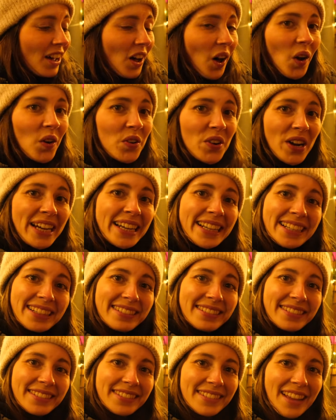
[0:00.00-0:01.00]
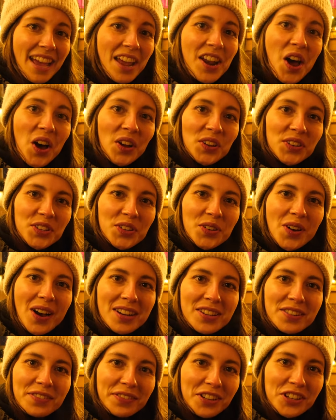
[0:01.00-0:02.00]
alright and not too
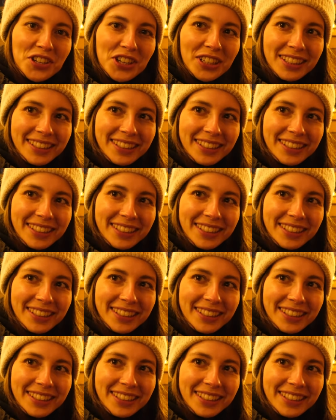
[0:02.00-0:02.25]
artificial.